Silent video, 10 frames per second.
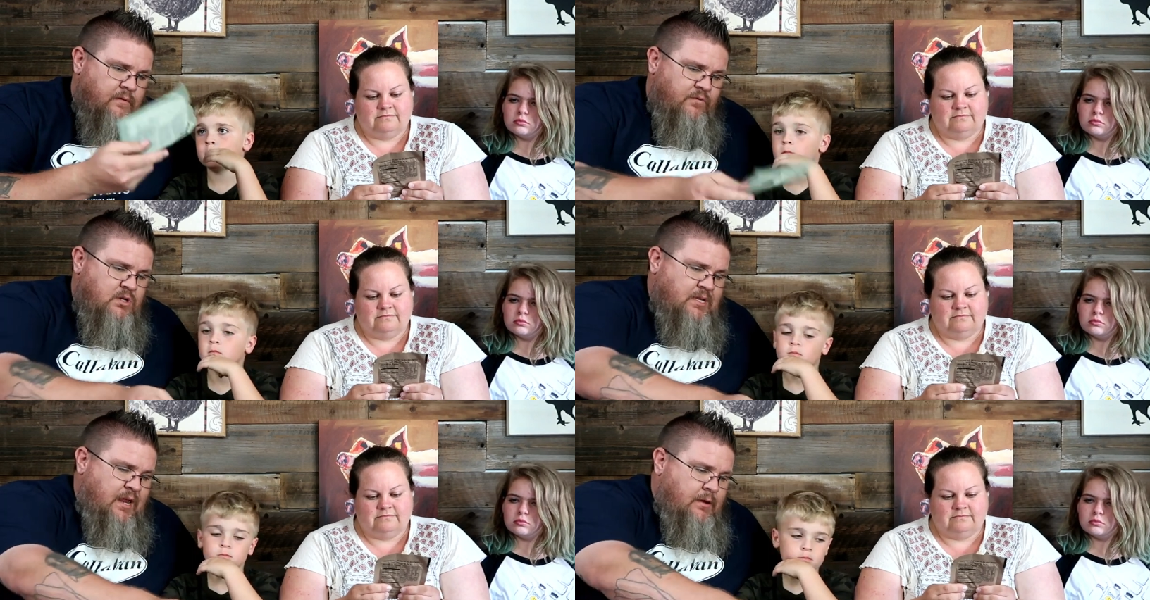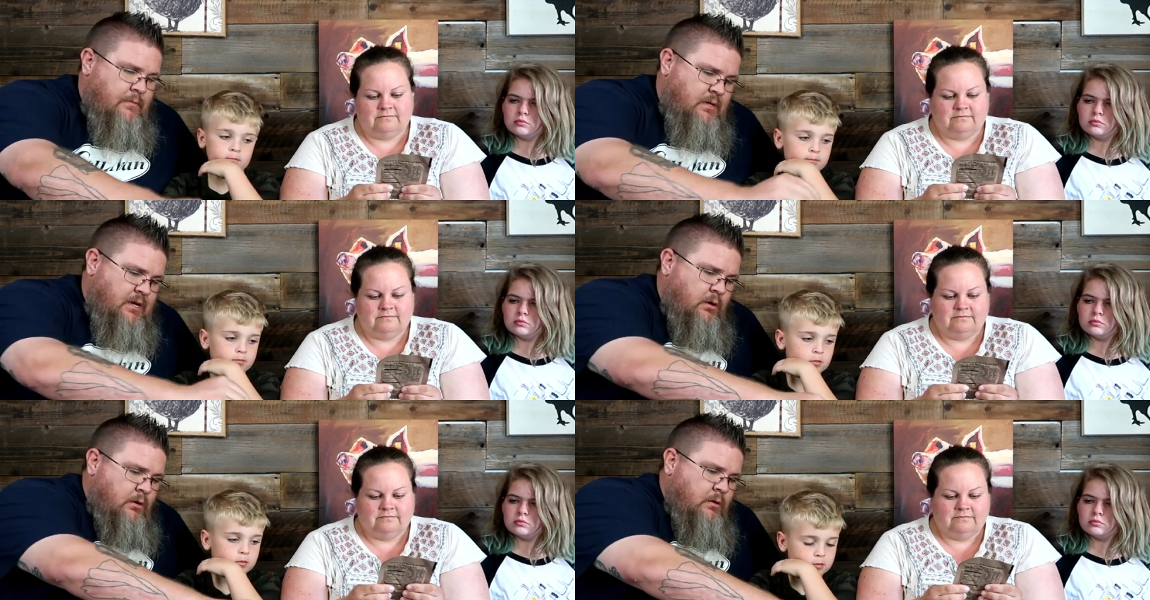Speaker 1: for said
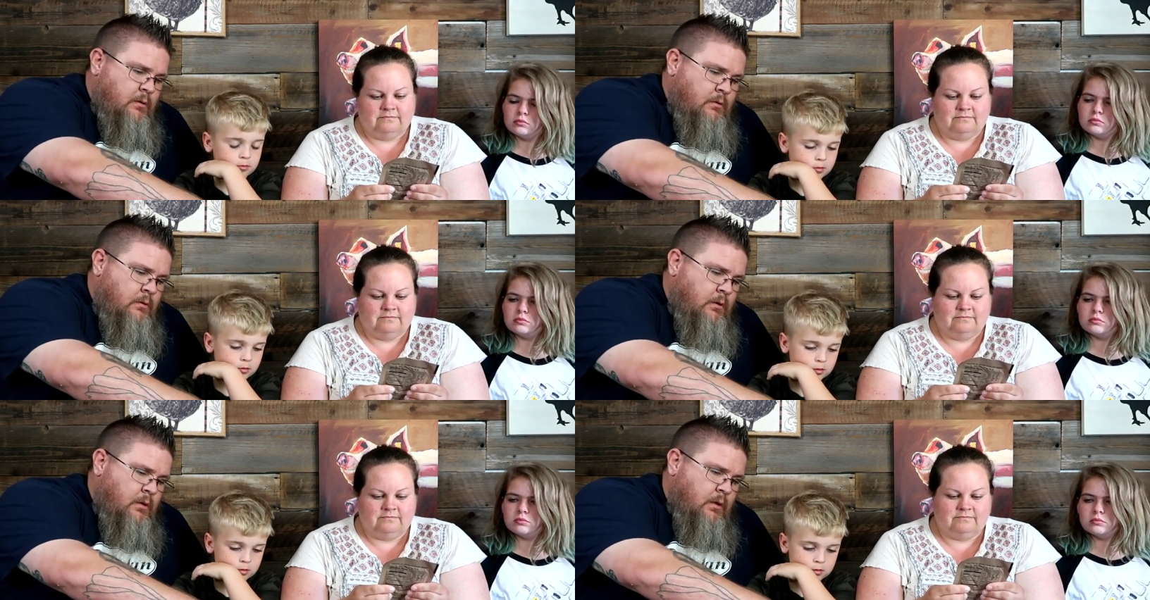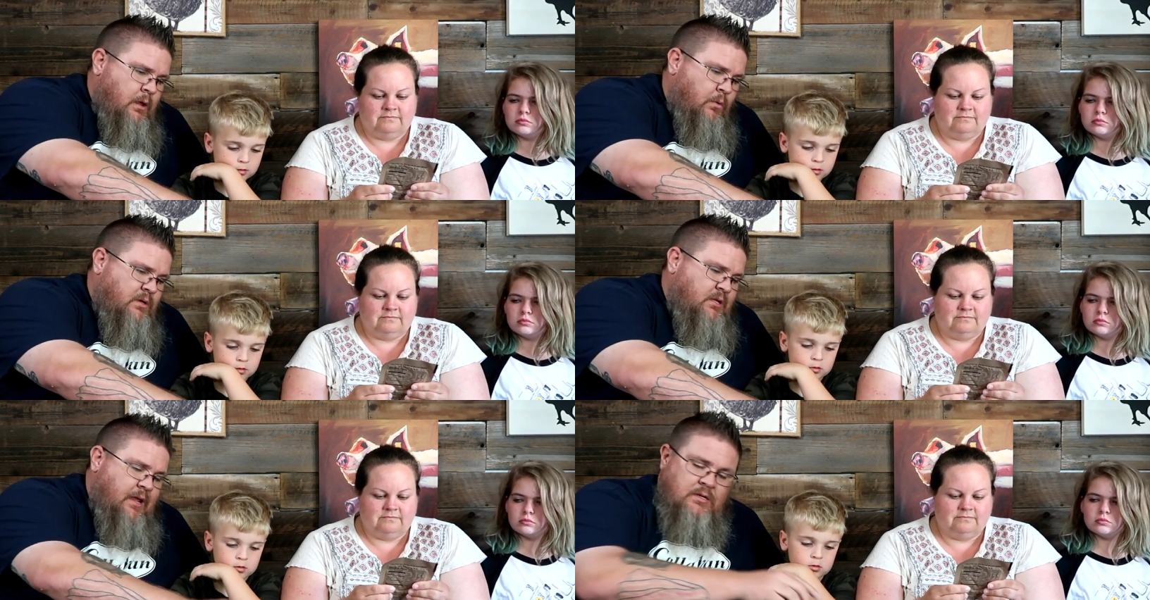dinner.
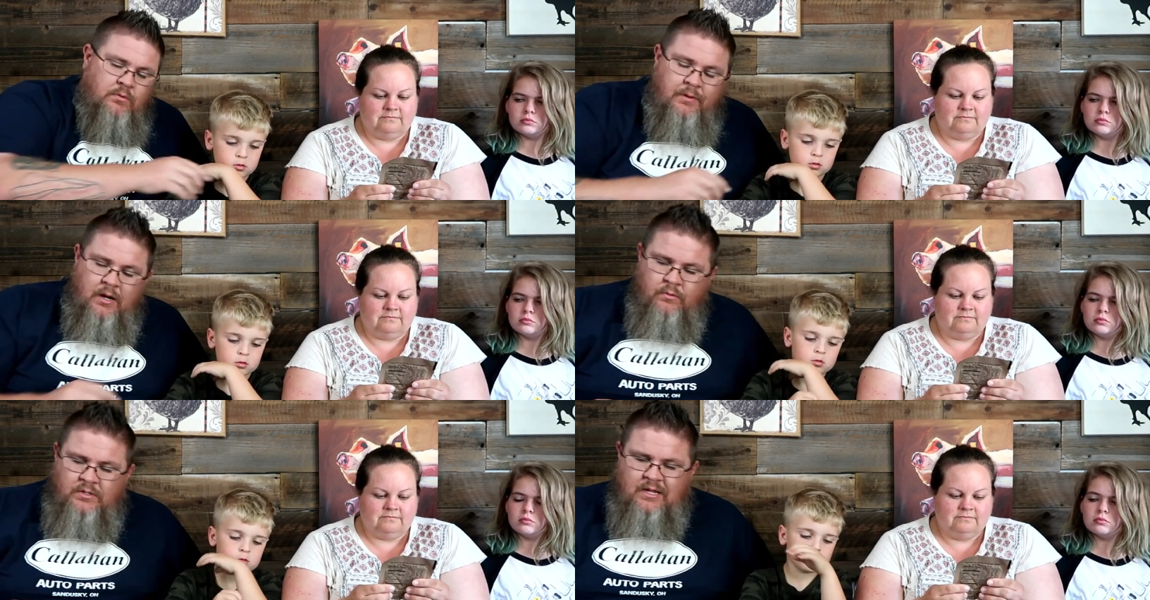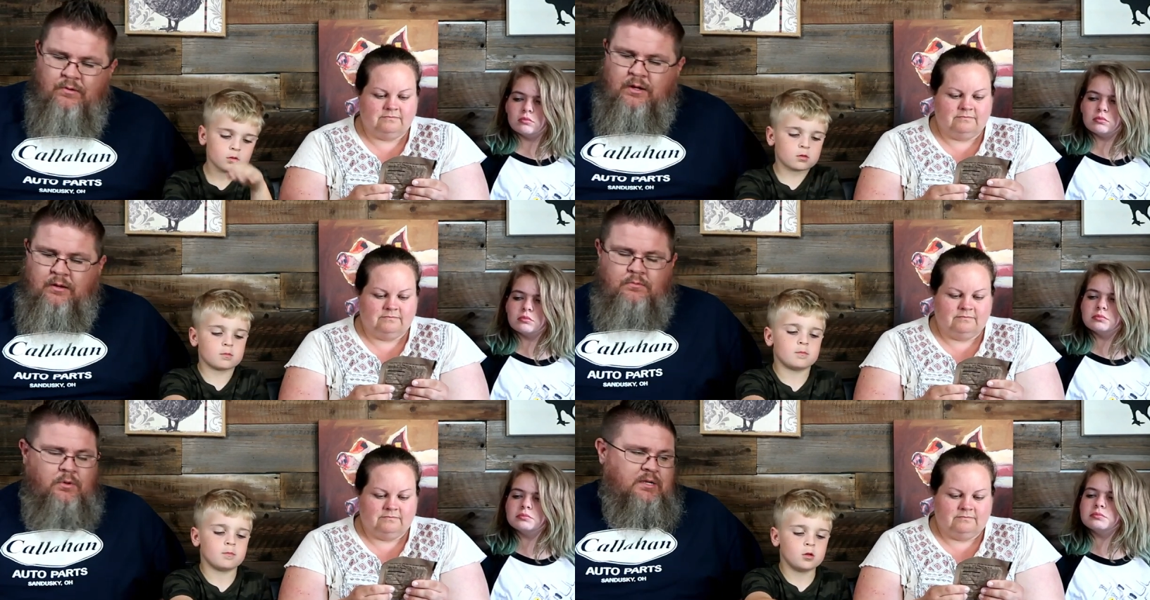what's the last one, buddy? What's that one?
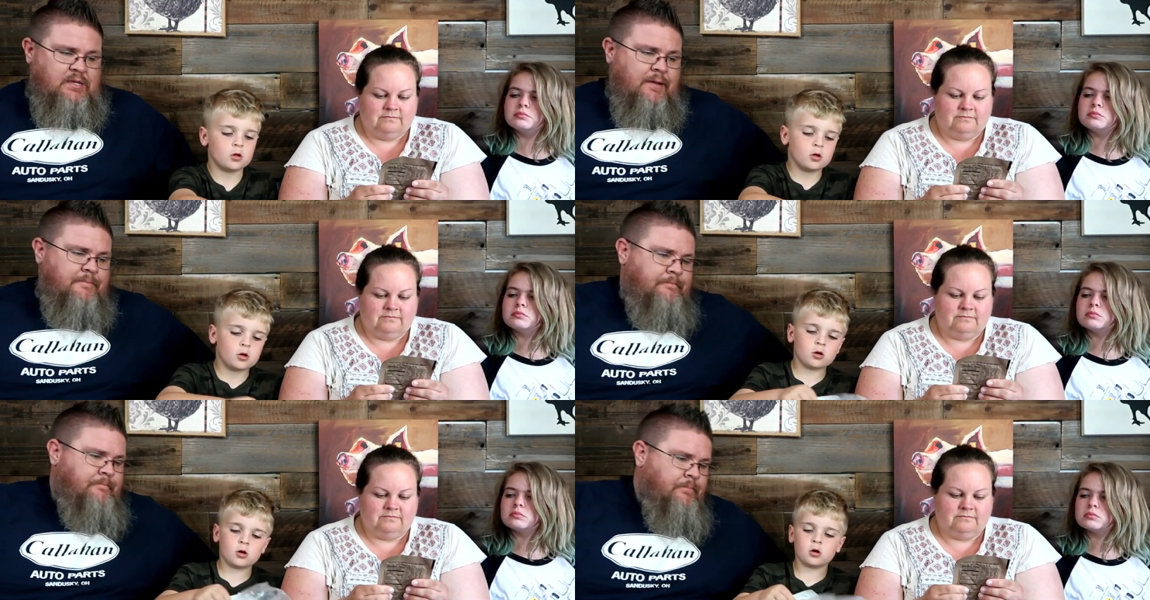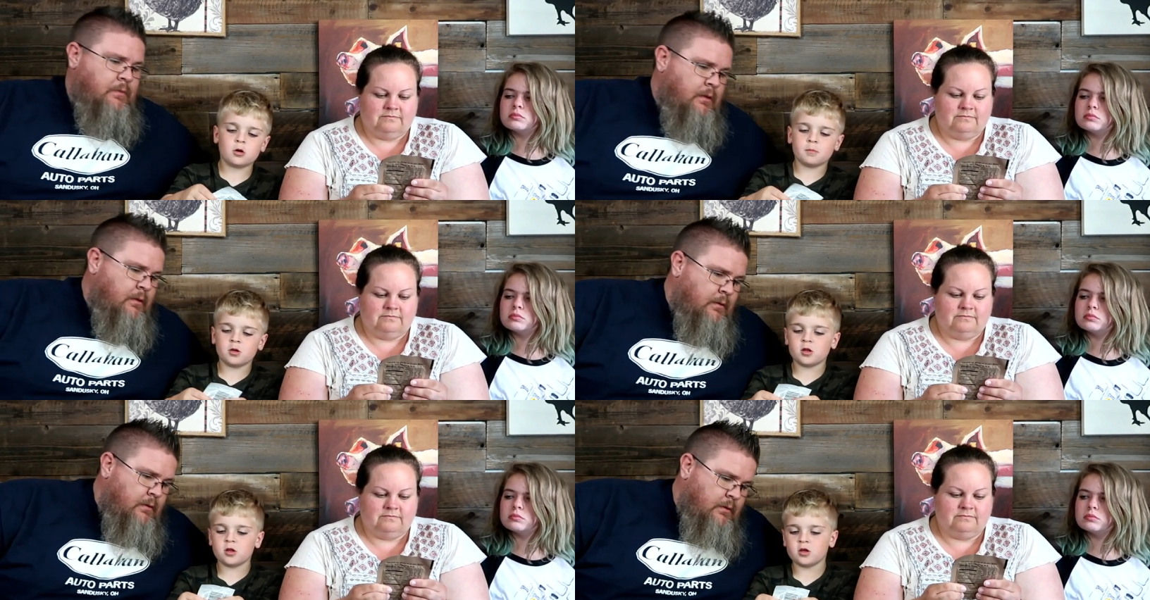Out? What is that?
Speaker 2: Um,
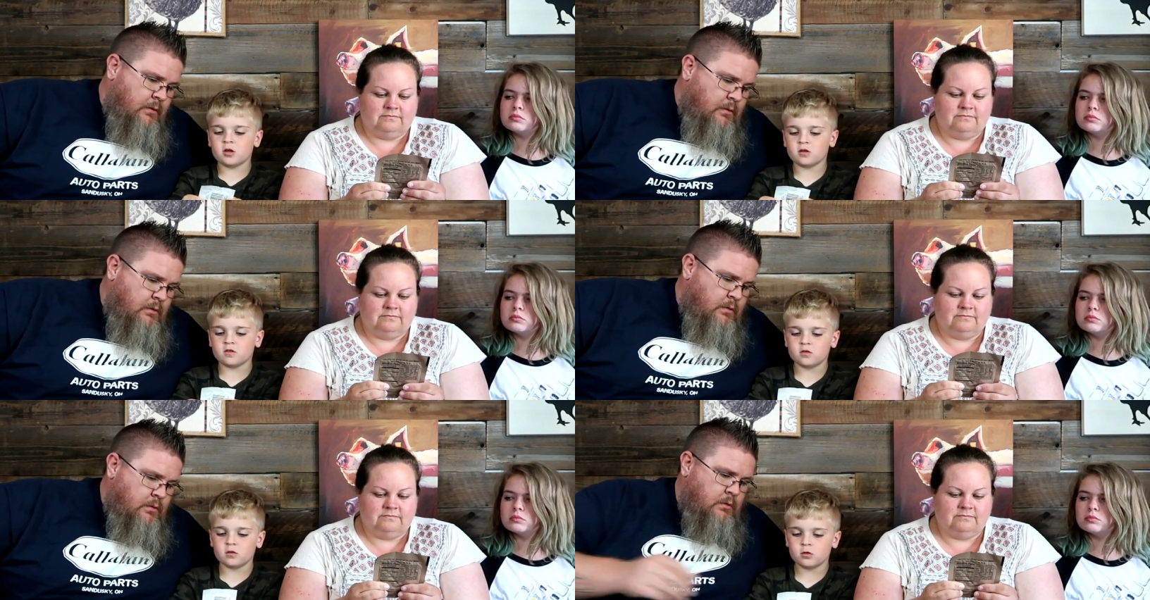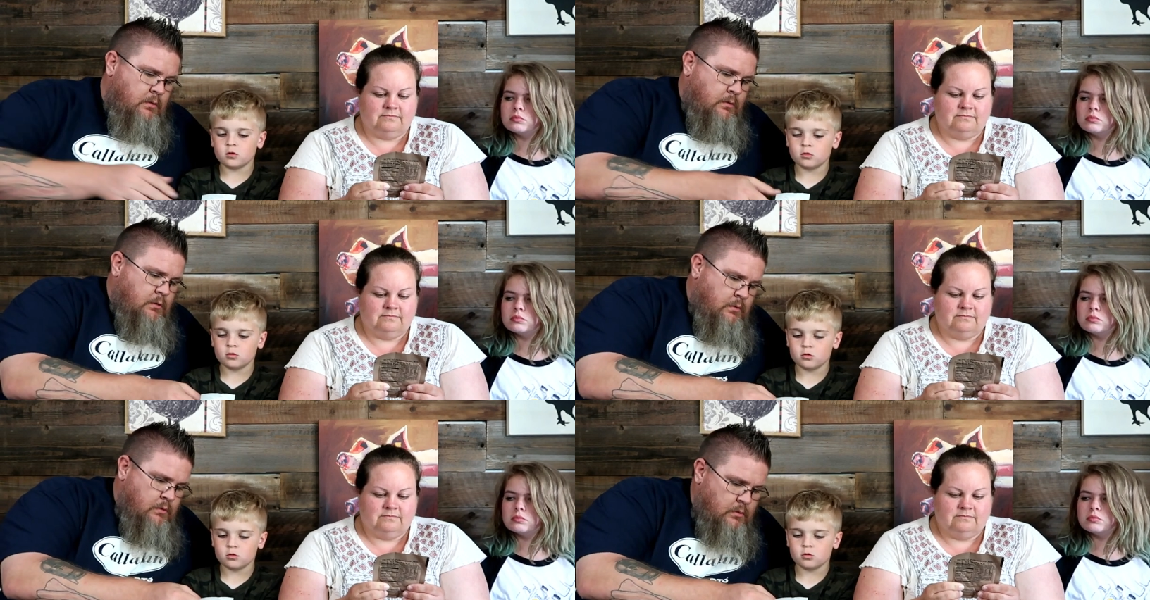it is
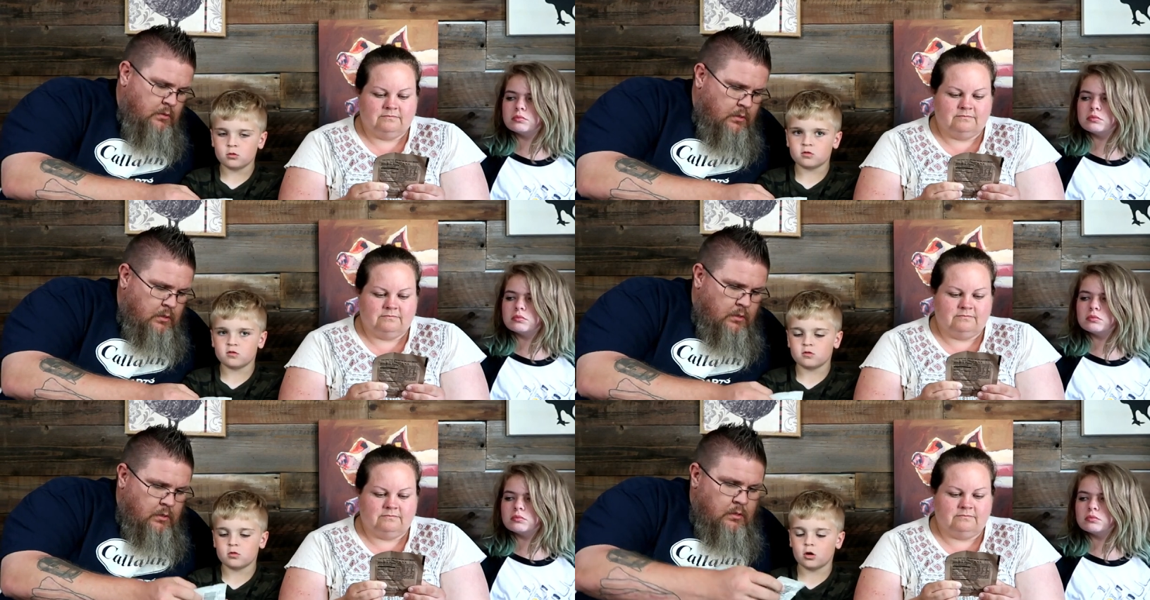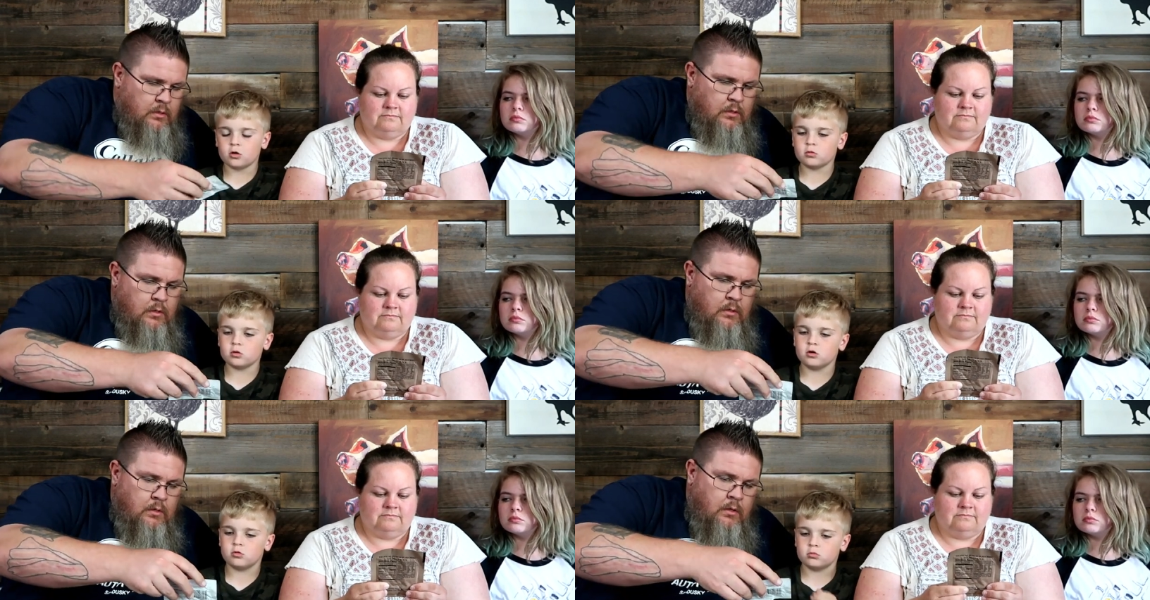I
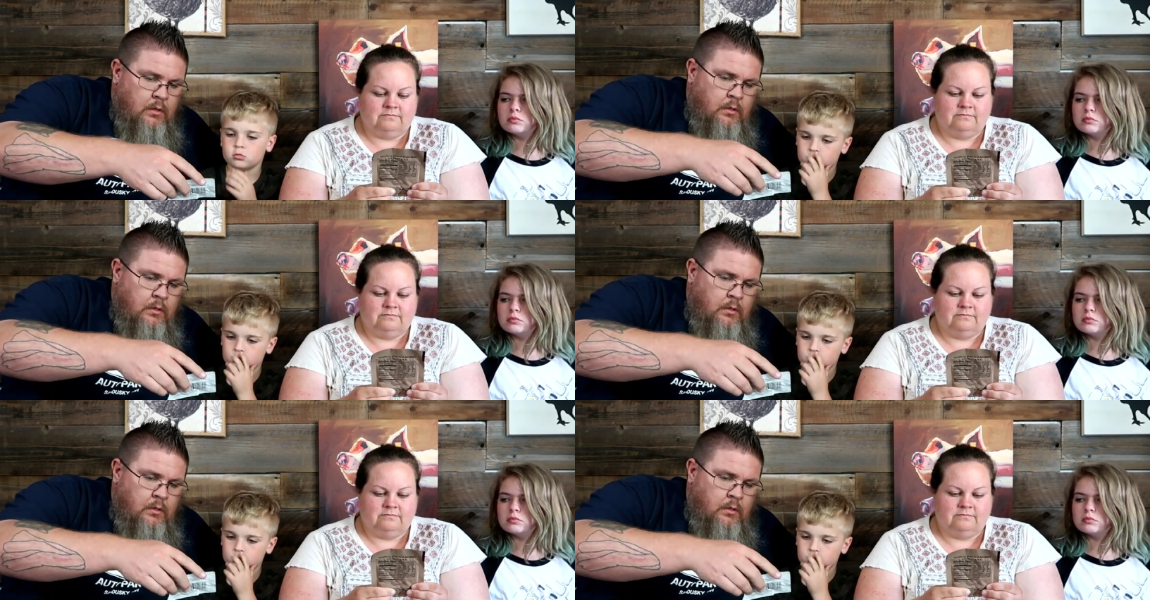don't know.